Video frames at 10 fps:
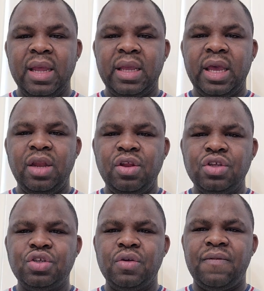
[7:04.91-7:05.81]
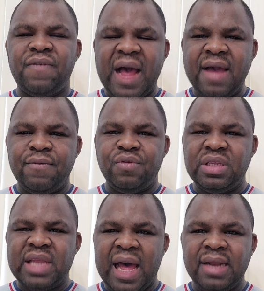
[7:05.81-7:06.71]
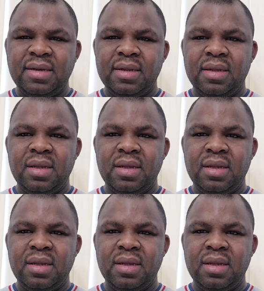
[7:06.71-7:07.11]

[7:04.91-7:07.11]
Can you survive with that?